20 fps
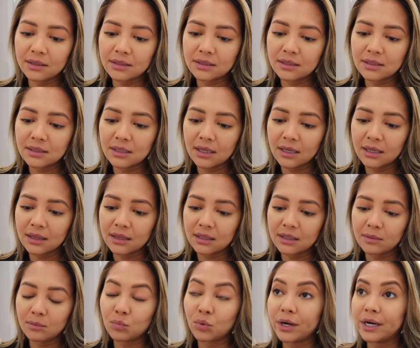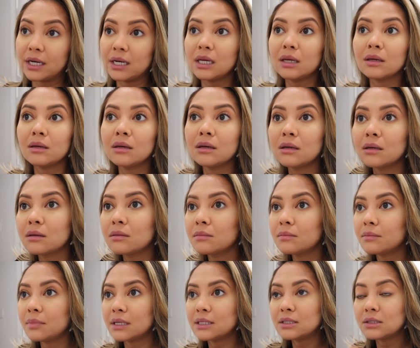This is like the brightening
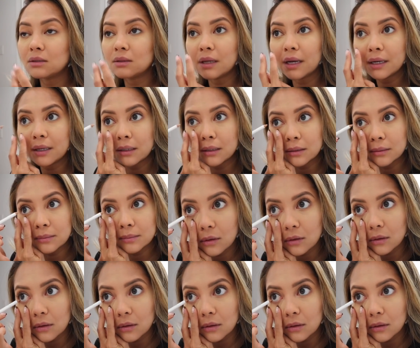pencil liner